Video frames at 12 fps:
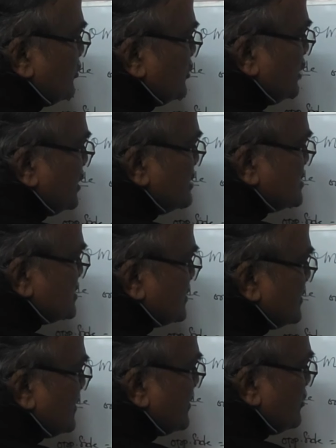that is
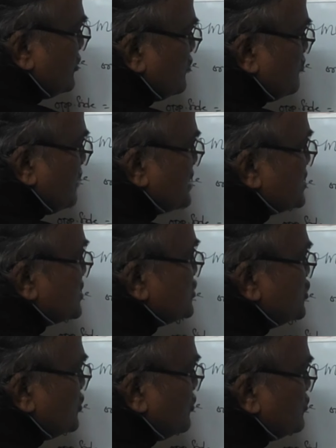base is
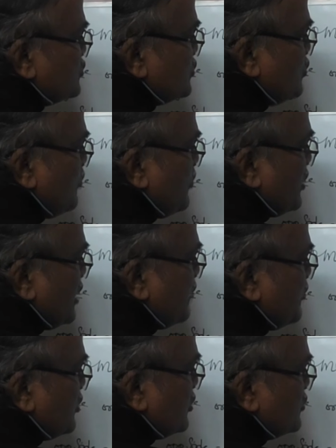0. 0 upon
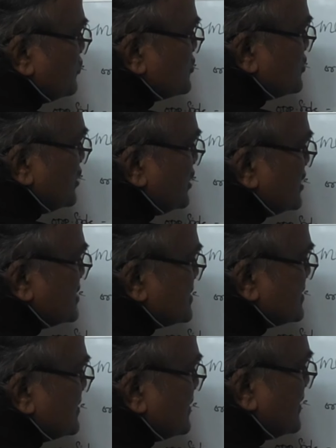hypotenuse, that is
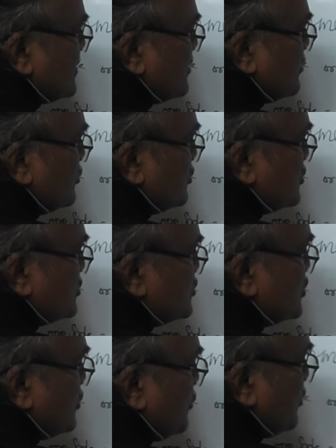
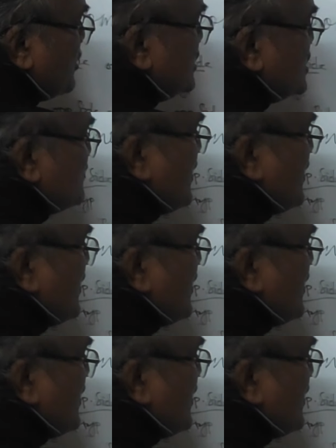0. In this